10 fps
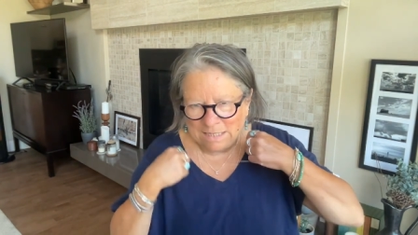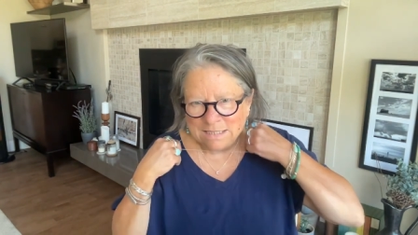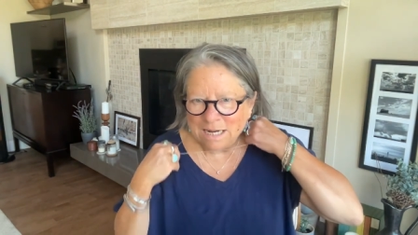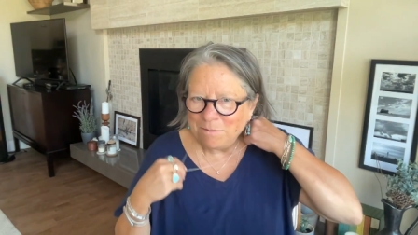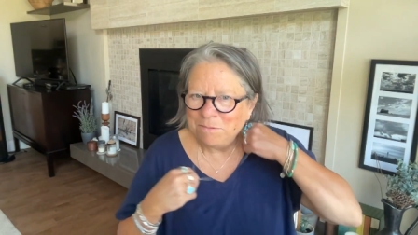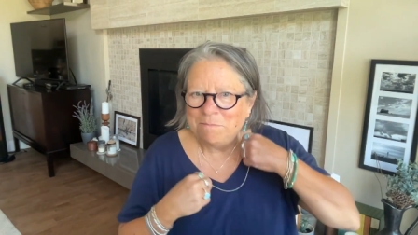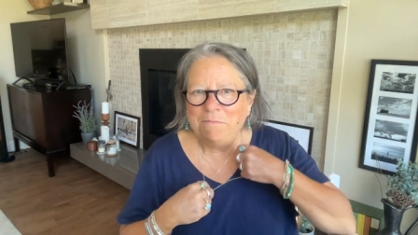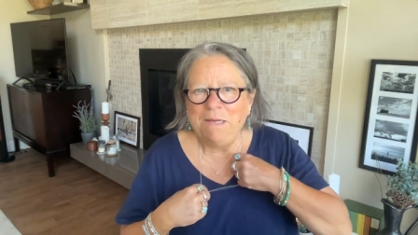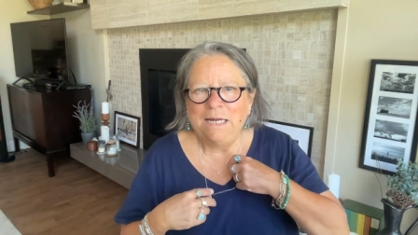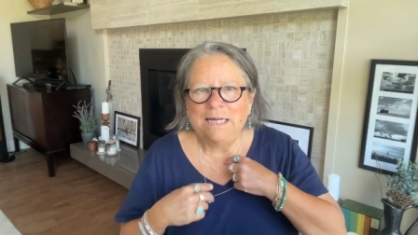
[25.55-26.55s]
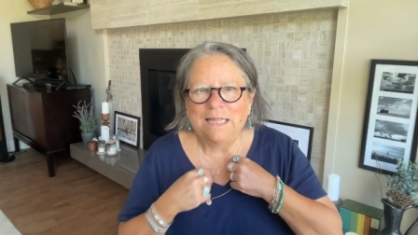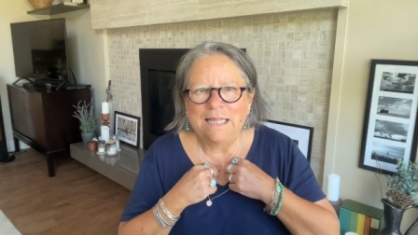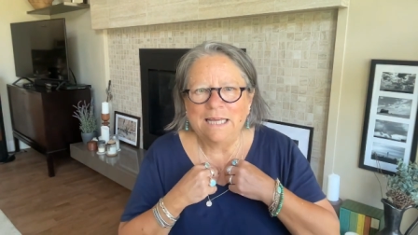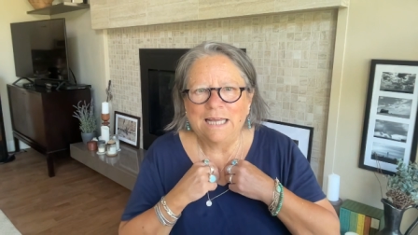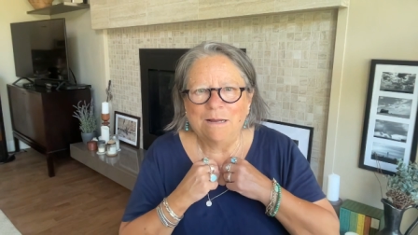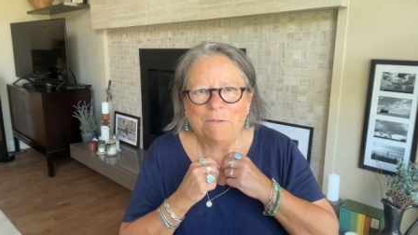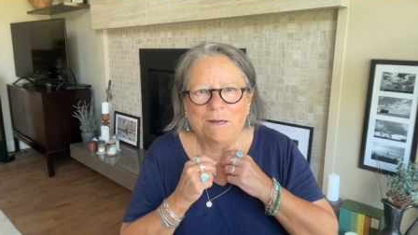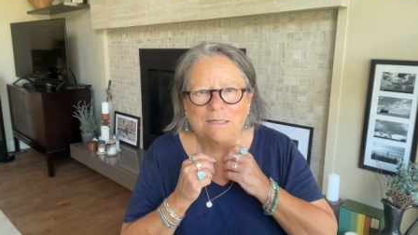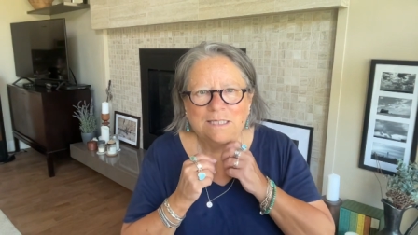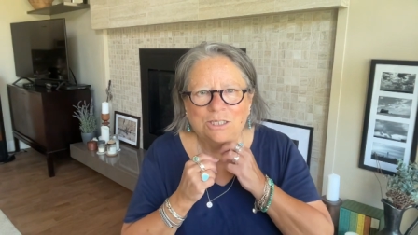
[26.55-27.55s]
it's gotten me to thinking
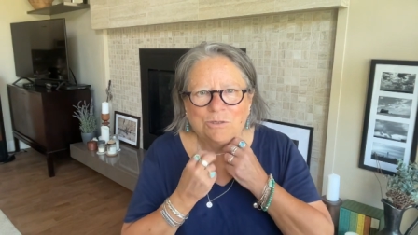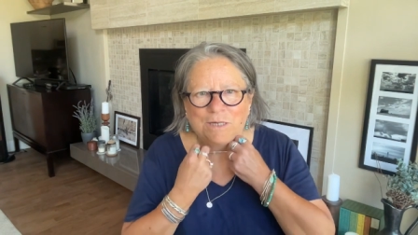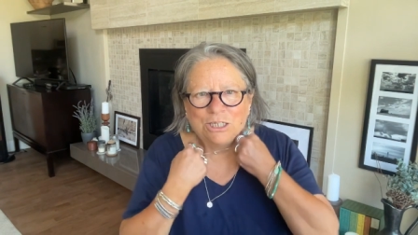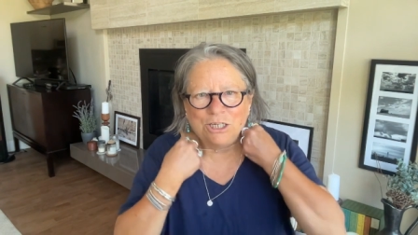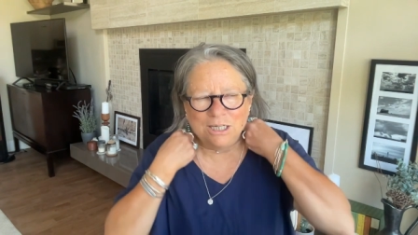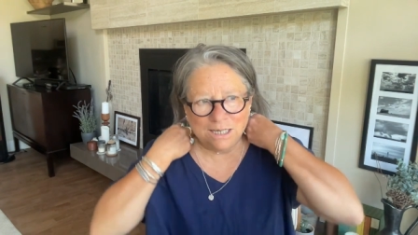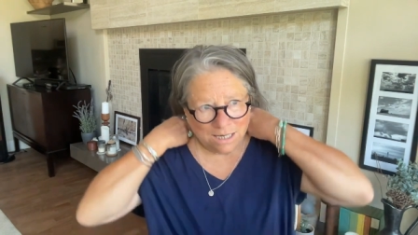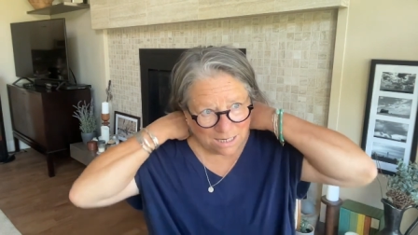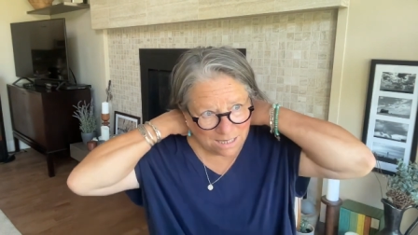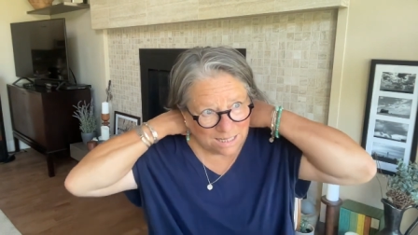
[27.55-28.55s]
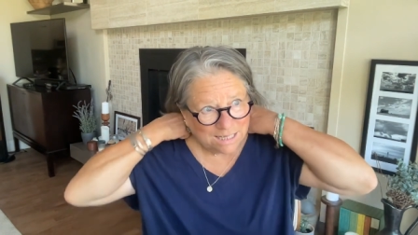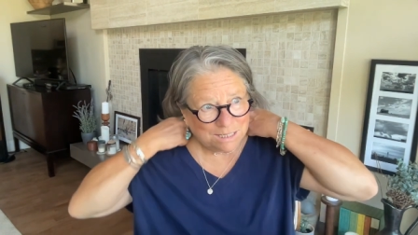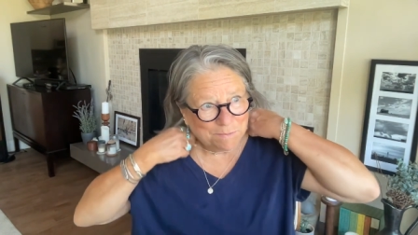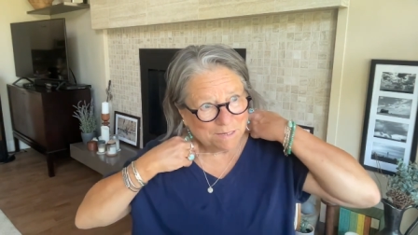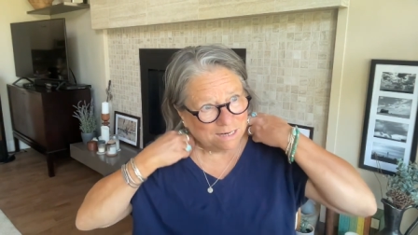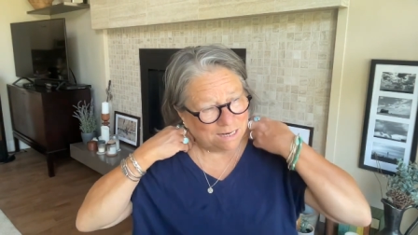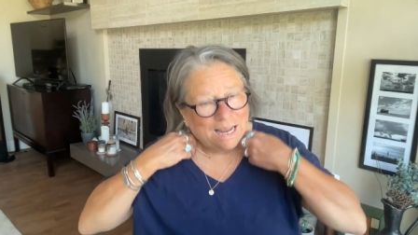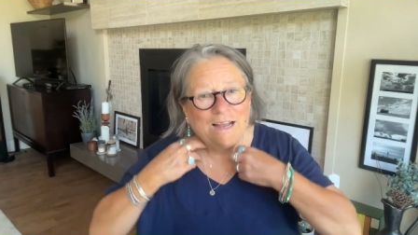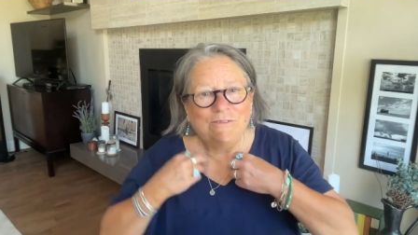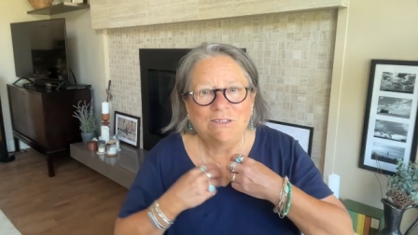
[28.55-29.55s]
about a situation it's been
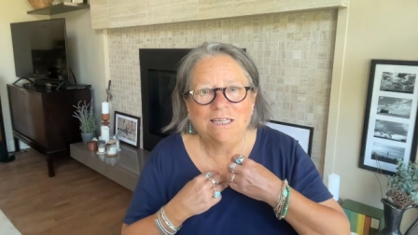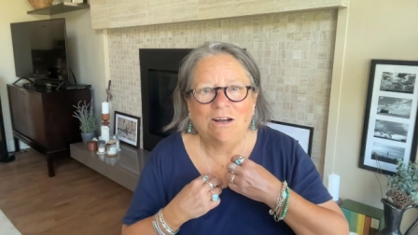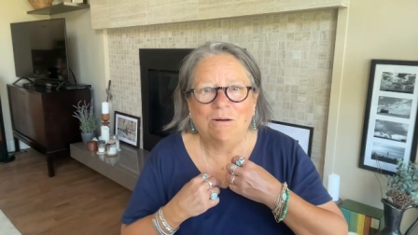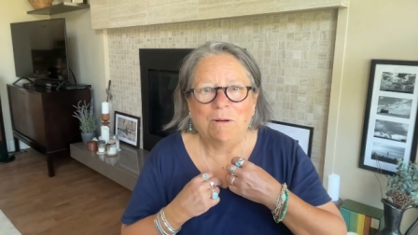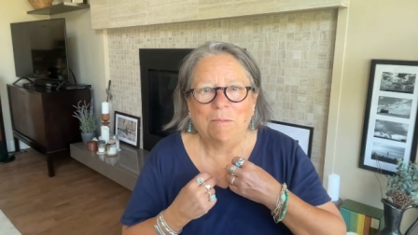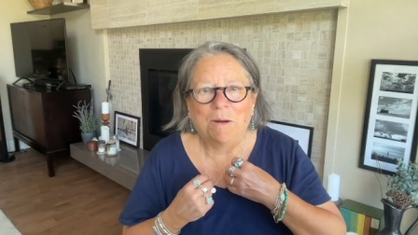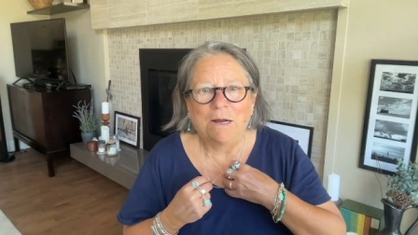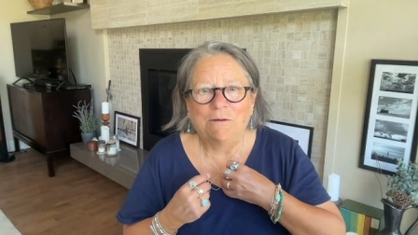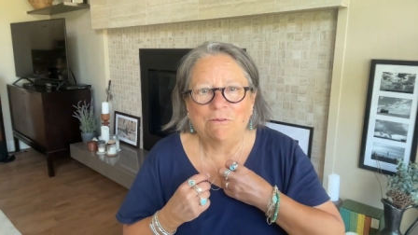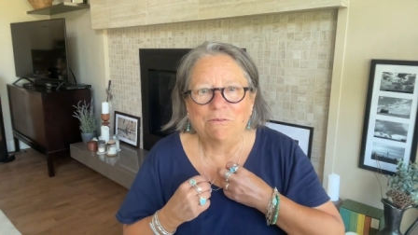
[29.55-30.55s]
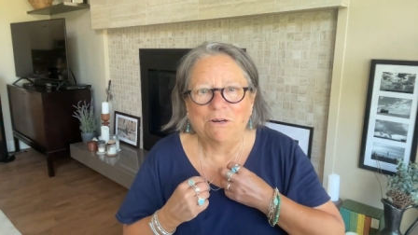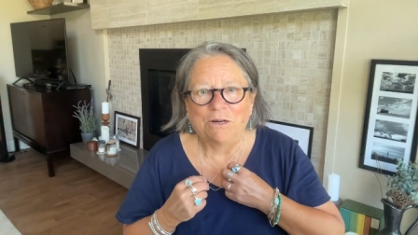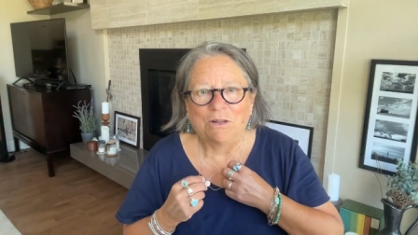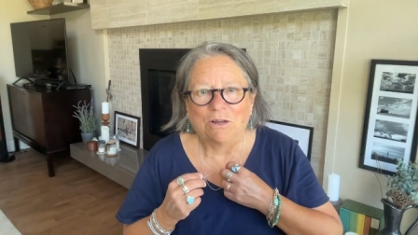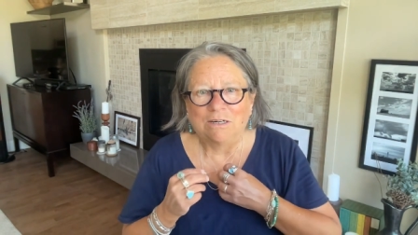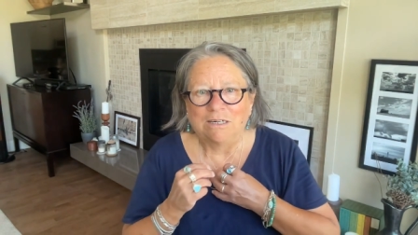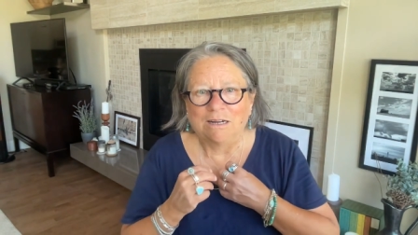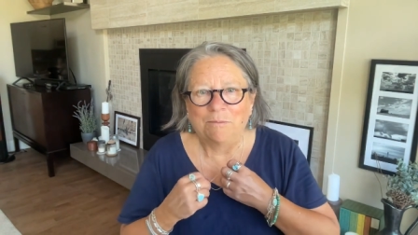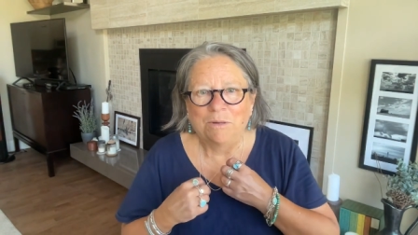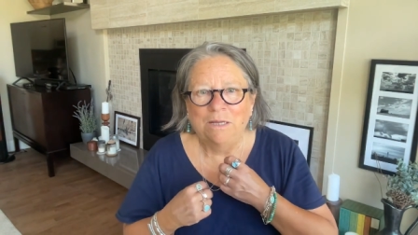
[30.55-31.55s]
heavily on my mind for a very long
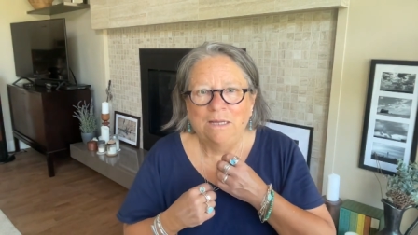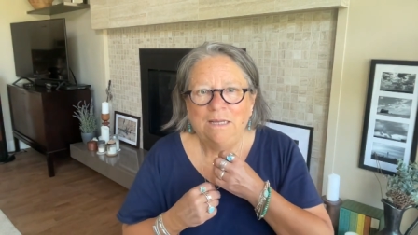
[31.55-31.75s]
time.